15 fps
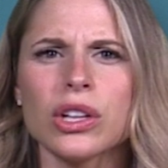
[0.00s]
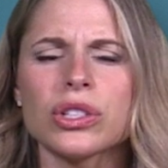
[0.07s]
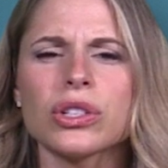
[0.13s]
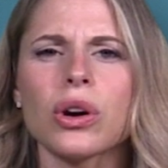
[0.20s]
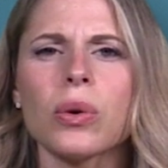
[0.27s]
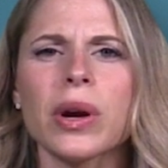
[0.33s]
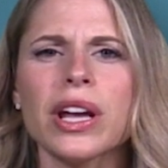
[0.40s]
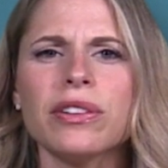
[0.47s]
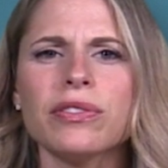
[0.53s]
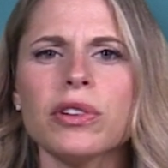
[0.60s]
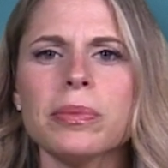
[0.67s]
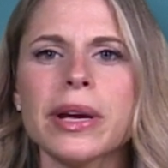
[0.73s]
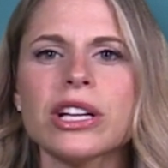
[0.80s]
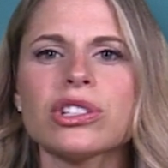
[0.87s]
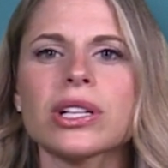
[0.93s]
So
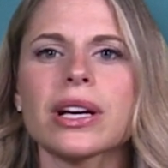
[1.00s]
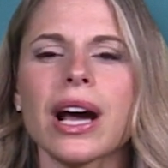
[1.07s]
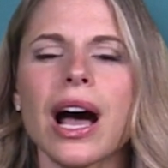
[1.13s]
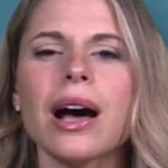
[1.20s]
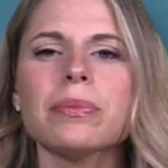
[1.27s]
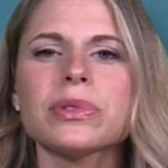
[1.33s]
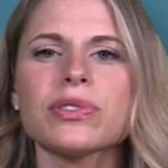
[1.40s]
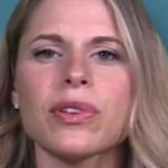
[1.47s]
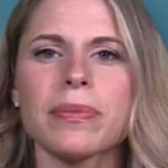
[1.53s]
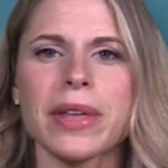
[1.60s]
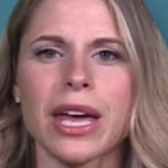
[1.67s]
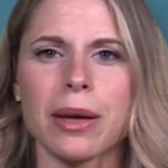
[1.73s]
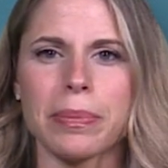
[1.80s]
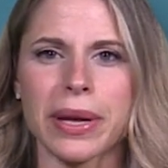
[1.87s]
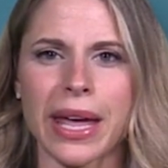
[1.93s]
information comes from the
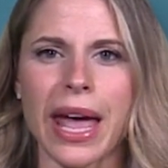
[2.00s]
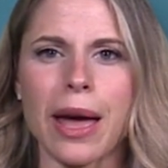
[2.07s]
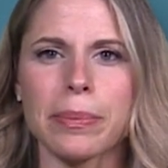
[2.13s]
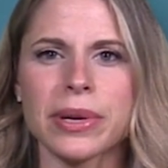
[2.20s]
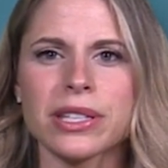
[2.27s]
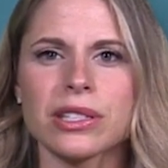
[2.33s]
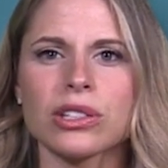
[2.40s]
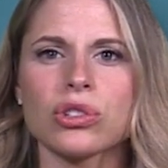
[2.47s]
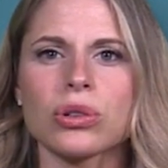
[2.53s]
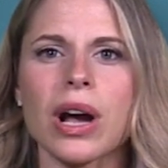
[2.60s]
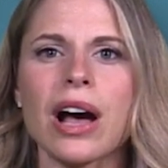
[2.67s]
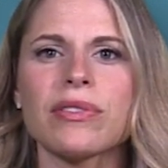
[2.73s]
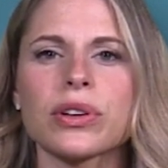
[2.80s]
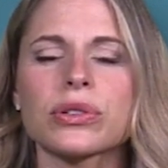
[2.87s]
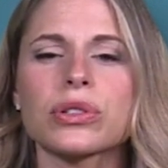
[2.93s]
hippocampus and
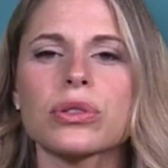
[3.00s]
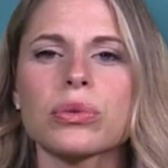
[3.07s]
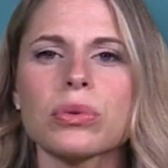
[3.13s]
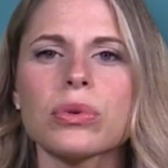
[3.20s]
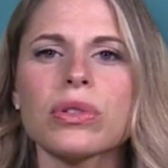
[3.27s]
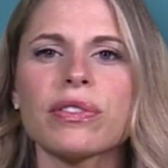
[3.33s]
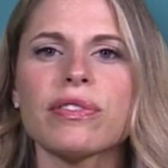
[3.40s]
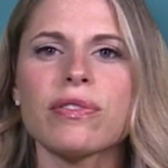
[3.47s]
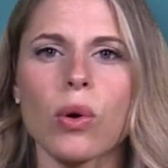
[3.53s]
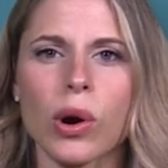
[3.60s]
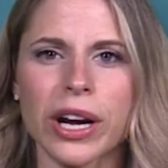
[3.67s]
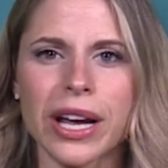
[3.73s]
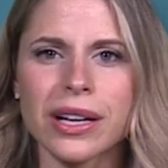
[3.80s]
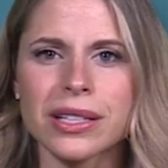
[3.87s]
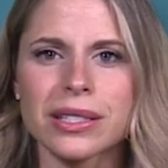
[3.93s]
travels through the
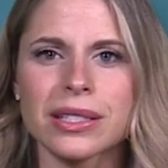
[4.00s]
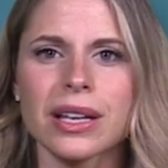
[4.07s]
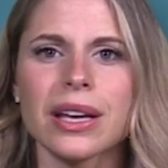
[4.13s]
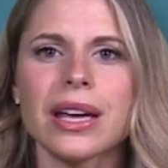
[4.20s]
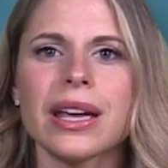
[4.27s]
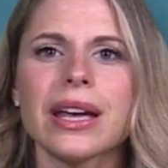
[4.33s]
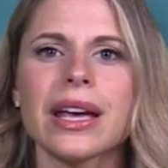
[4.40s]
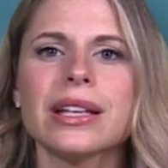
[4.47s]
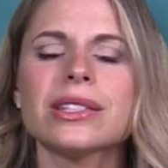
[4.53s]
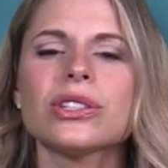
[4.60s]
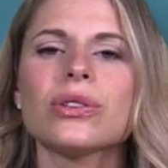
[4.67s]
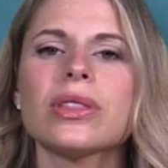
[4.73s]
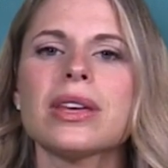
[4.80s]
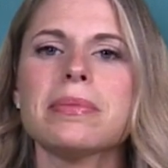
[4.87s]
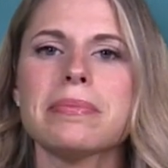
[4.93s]
fornix
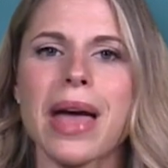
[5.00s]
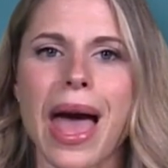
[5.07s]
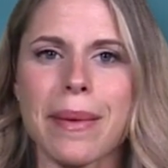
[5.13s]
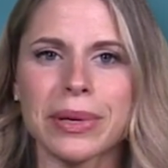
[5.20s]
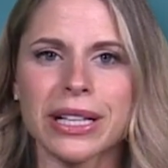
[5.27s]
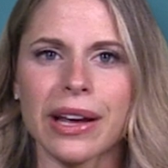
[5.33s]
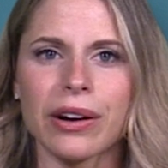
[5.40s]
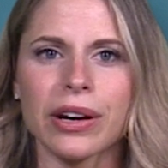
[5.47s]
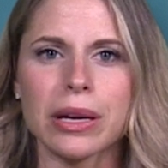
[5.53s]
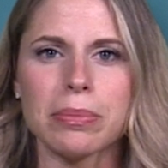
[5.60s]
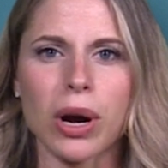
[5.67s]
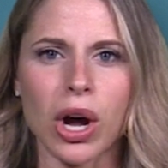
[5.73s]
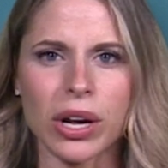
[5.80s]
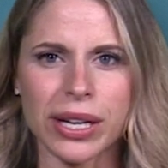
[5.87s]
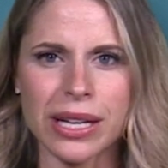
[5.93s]
into the mammillary
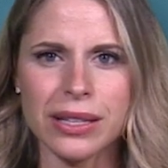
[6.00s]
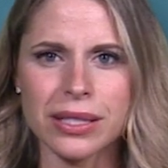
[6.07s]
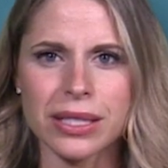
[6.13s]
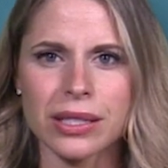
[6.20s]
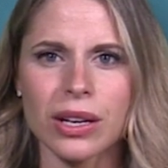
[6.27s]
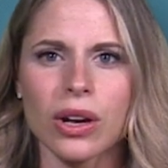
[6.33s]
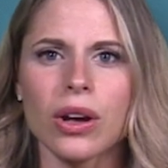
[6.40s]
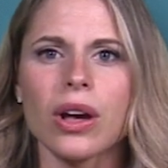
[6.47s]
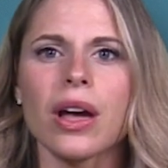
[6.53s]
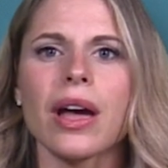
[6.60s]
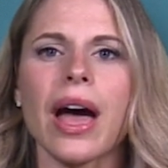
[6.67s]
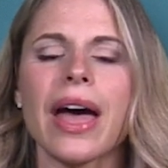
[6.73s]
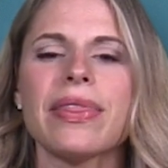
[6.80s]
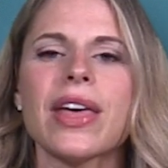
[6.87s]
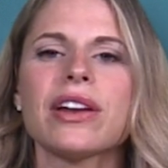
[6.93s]
bodies.
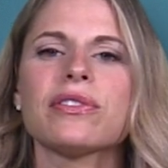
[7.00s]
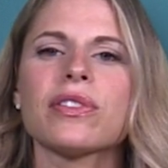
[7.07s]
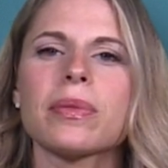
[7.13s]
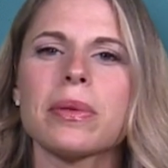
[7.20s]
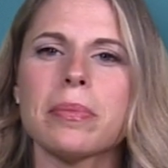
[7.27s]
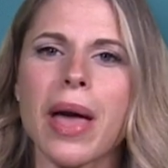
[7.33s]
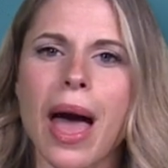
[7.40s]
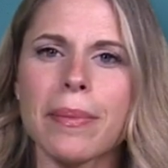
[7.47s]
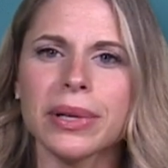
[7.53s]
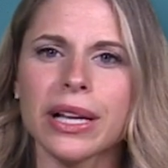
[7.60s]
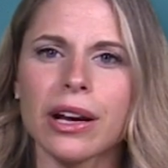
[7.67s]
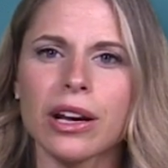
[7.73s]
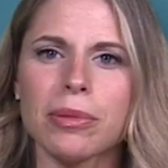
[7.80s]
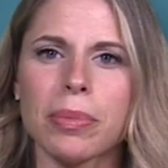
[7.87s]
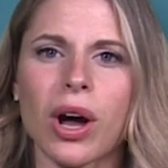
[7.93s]
And then from the
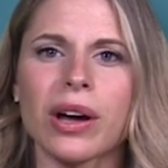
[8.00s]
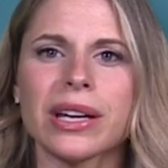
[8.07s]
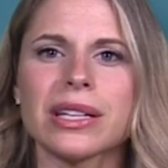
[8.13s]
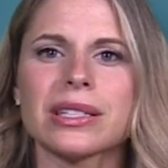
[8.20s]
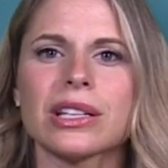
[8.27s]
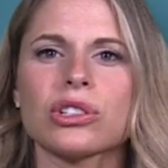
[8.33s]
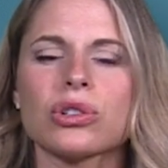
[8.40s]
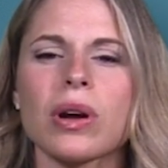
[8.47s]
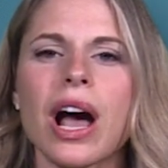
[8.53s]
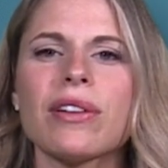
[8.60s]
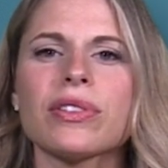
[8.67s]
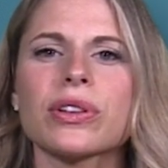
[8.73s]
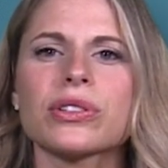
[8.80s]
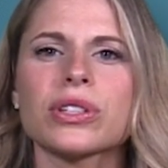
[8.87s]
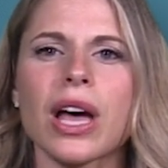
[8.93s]
mammillary bodies, it
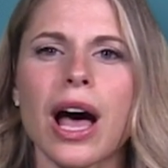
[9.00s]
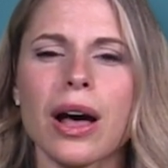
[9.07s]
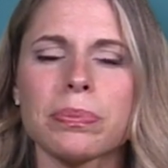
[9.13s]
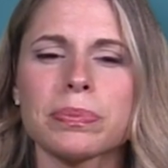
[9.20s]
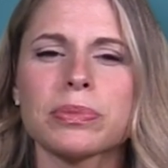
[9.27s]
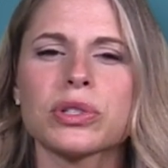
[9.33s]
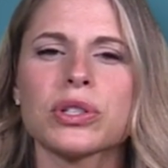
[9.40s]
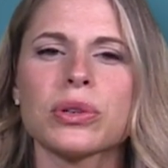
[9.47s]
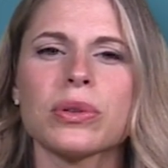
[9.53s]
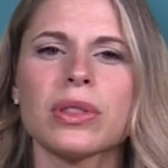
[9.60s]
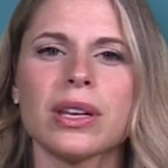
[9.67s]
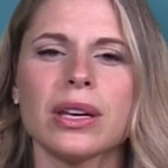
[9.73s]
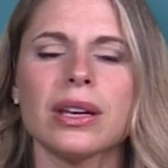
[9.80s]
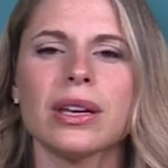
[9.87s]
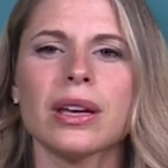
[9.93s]
travels up to
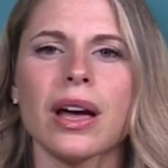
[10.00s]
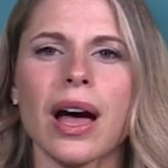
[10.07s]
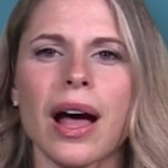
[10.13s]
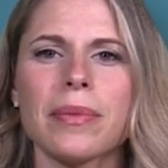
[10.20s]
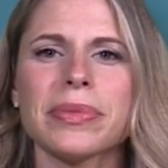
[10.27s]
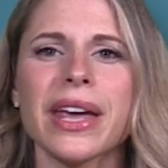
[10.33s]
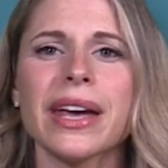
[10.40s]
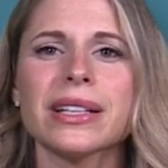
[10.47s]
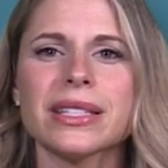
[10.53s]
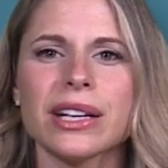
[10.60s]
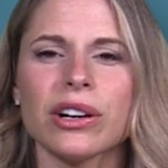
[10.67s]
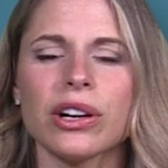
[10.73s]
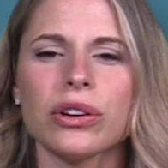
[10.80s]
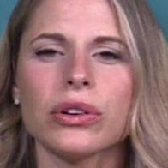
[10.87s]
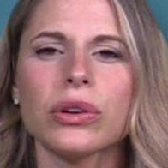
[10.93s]
the
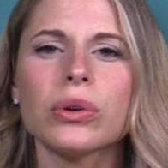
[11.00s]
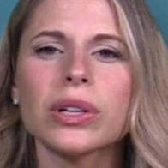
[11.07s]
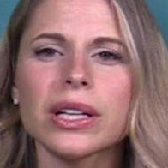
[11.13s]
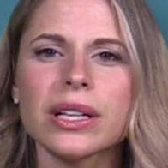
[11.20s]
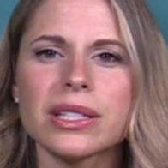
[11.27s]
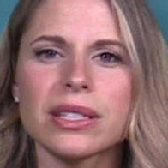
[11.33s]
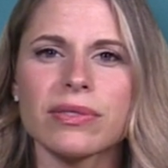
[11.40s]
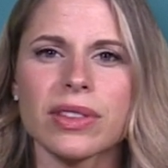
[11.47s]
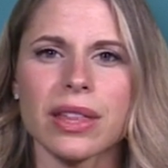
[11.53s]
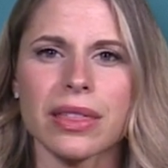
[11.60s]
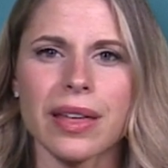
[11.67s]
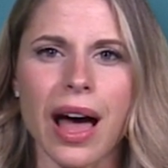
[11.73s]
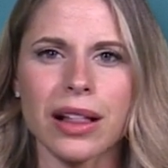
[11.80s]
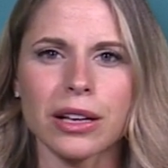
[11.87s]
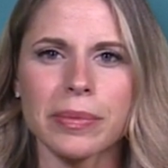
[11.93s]
anterior nucleus of the
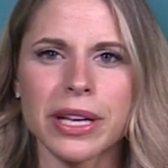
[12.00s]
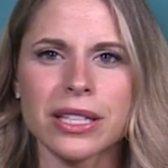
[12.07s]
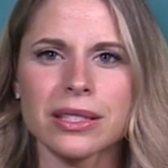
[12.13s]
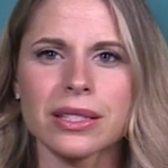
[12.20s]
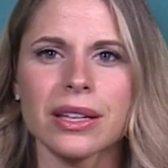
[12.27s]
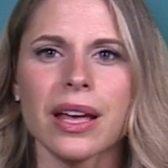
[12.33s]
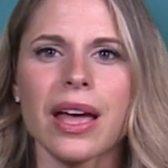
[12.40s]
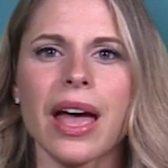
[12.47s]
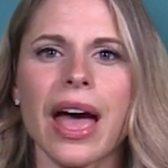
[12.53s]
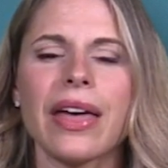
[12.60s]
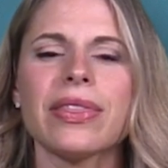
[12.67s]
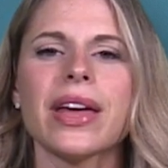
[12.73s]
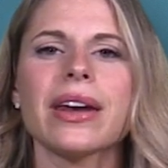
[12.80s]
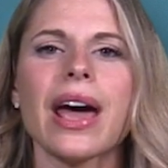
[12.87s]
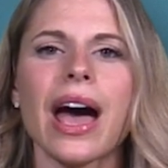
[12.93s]
thalamus,
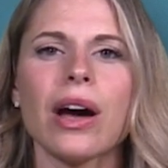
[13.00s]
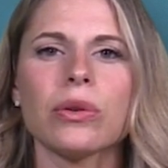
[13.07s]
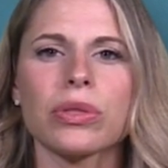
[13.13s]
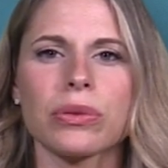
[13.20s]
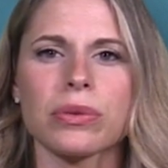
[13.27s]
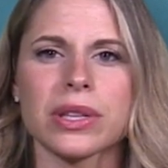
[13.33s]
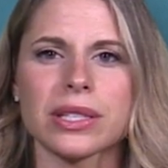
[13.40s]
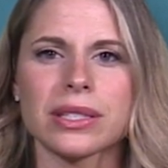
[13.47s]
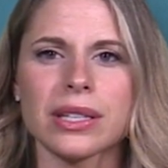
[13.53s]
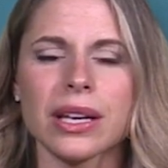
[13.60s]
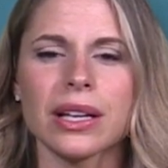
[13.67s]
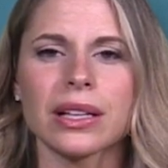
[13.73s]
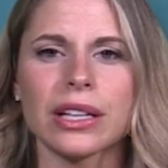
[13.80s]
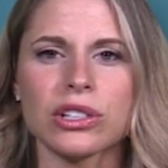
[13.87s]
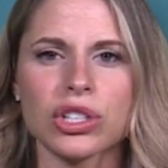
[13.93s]
and then out through the
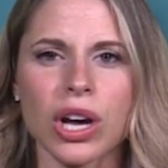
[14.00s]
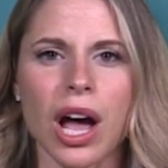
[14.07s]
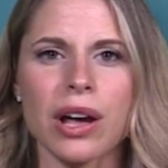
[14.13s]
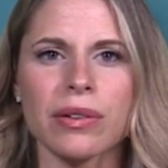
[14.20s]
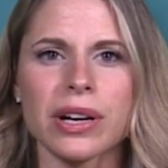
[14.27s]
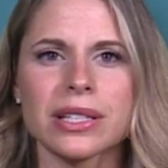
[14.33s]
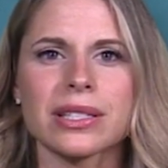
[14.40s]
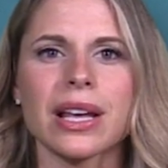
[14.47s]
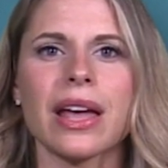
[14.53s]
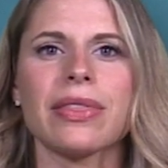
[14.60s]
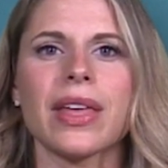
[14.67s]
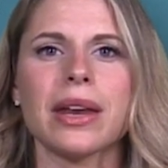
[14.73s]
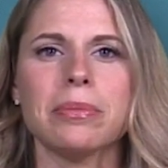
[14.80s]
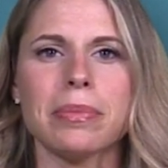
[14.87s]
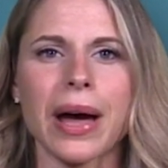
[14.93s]
cingulate gyrus,
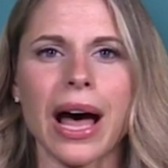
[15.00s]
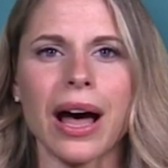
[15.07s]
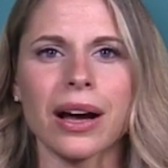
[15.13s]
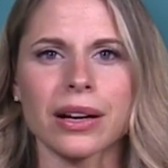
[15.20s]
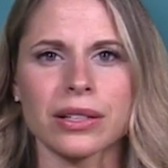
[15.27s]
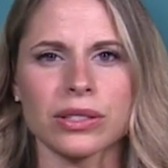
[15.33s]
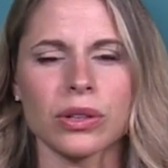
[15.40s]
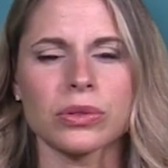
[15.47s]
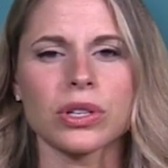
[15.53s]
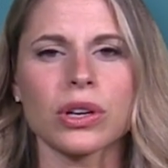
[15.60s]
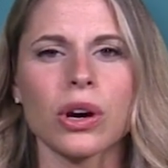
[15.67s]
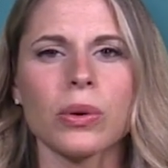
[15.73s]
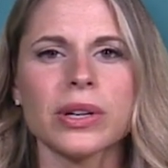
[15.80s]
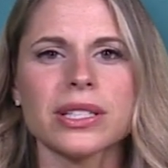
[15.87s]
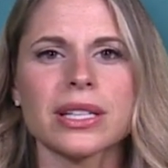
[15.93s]
and then back. So to go